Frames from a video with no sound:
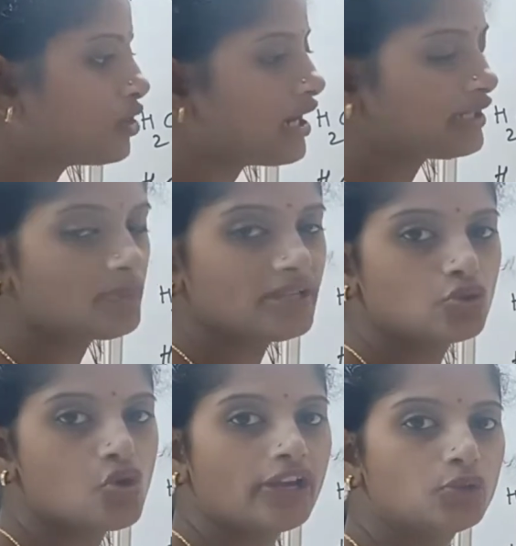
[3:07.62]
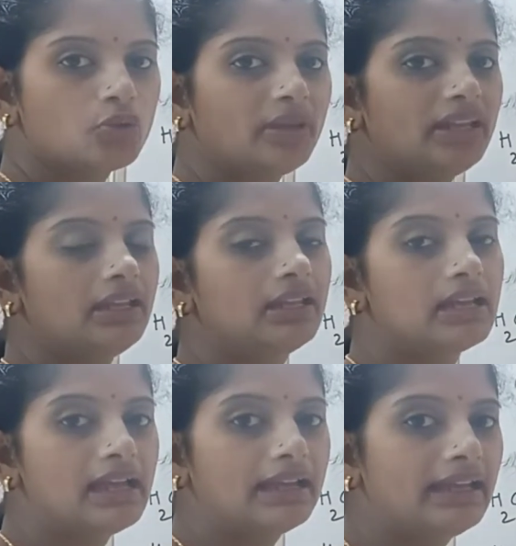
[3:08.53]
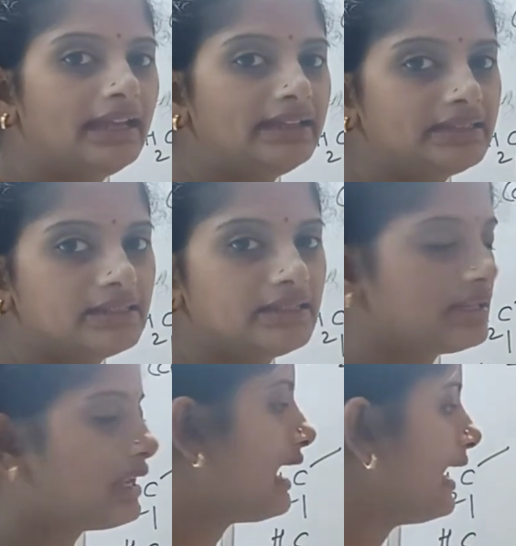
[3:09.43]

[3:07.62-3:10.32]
Caprolactam is going to be heated